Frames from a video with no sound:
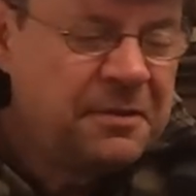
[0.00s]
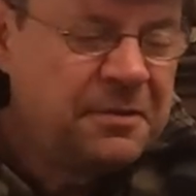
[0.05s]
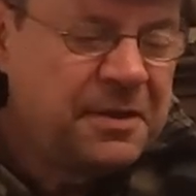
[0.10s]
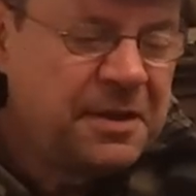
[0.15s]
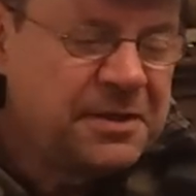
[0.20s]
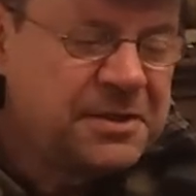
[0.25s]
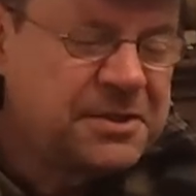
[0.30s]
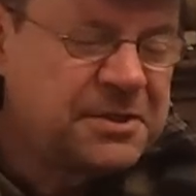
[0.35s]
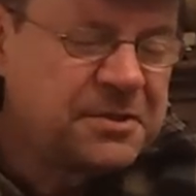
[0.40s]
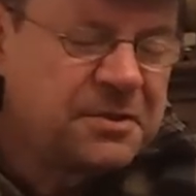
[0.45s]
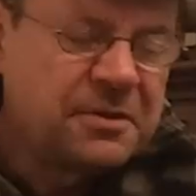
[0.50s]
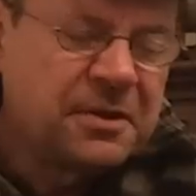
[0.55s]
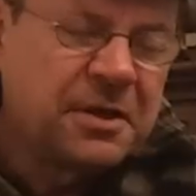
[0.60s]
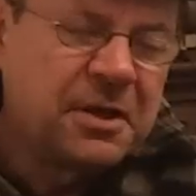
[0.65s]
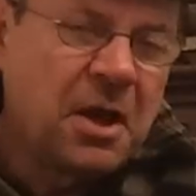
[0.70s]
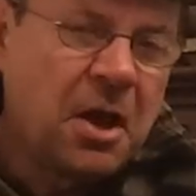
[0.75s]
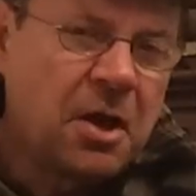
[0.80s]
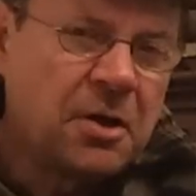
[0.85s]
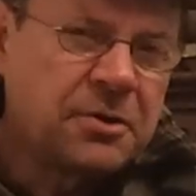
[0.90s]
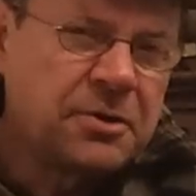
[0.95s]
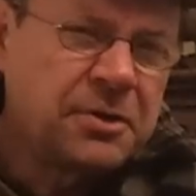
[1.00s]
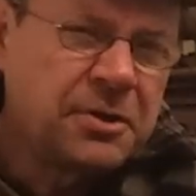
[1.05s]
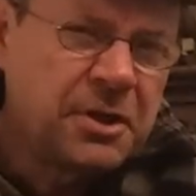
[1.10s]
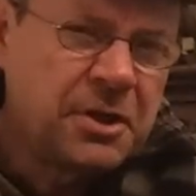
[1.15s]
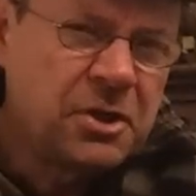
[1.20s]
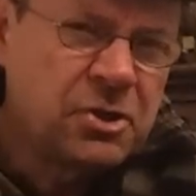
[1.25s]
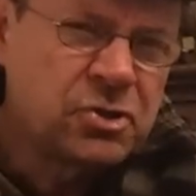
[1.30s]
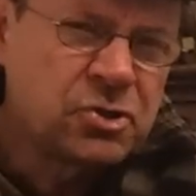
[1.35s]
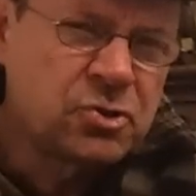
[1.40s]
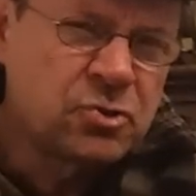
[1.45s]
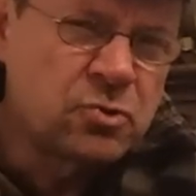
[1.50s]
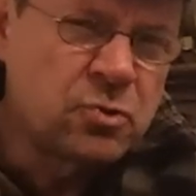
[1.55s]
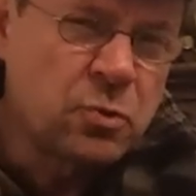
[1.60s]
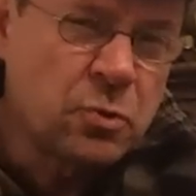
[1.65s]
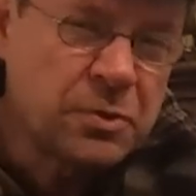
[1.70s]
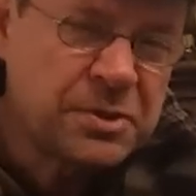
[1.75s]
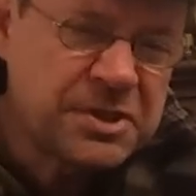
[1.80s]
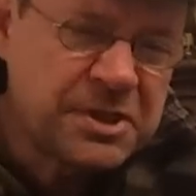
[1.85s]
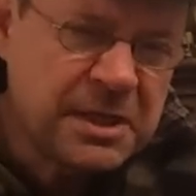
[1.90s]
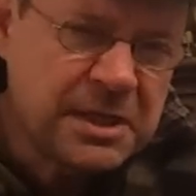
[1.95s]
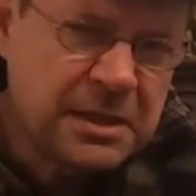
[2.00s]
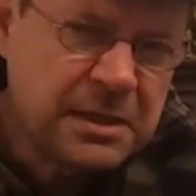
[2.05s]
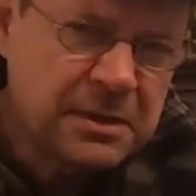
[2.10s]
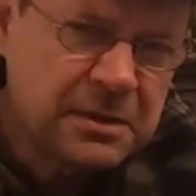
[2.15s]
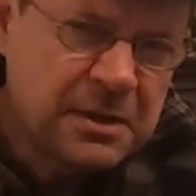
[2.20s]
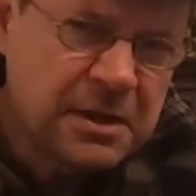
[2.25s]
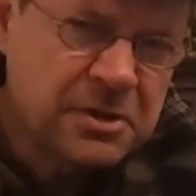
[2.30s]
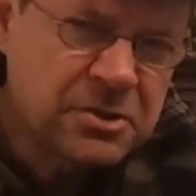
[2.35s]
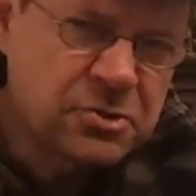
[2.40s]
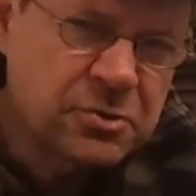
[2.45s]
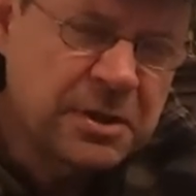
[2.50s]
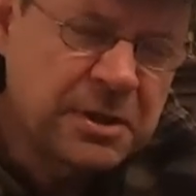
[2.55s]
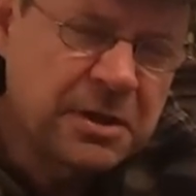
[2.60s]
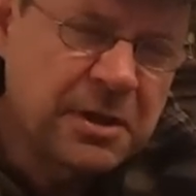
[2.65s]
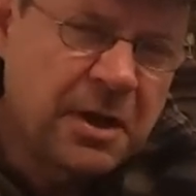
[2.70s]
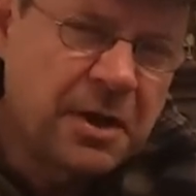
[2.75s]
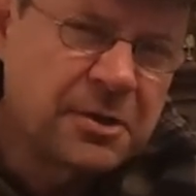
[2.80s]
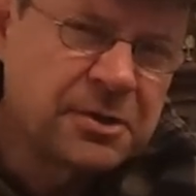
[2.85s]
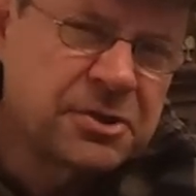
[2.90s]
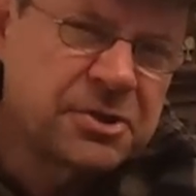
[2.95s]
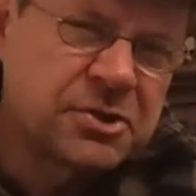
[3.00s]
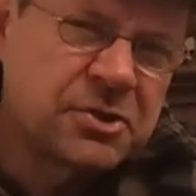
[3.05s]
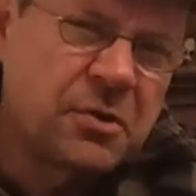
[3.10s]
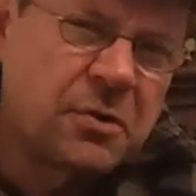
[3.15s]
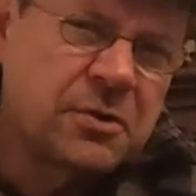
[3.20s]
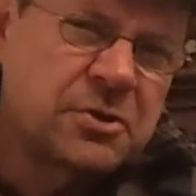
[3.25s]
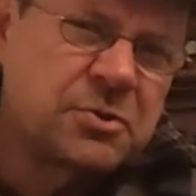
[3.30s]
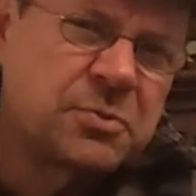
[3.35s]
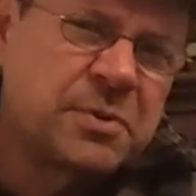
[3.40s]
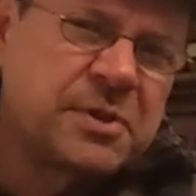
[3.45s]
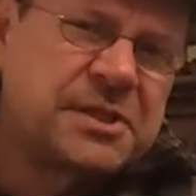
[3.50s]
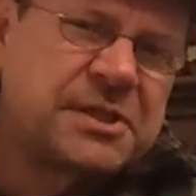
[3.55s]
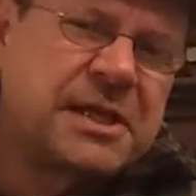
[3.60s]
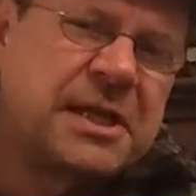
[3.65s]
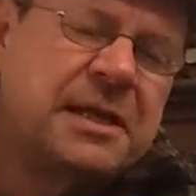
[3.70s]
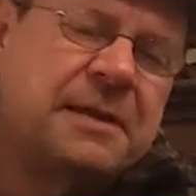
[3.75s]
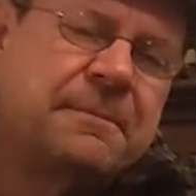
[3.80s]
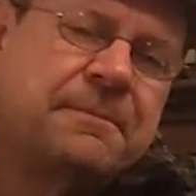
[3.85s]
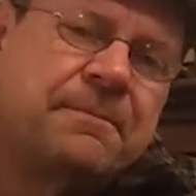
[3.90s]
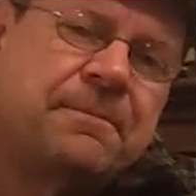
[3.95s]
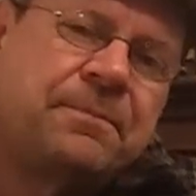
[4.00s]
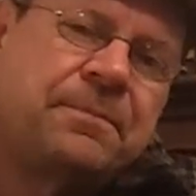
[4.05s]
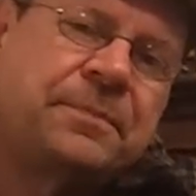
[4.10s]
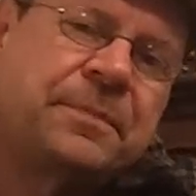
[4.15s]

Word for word: that the garden is rosy as regards Scotch whisky,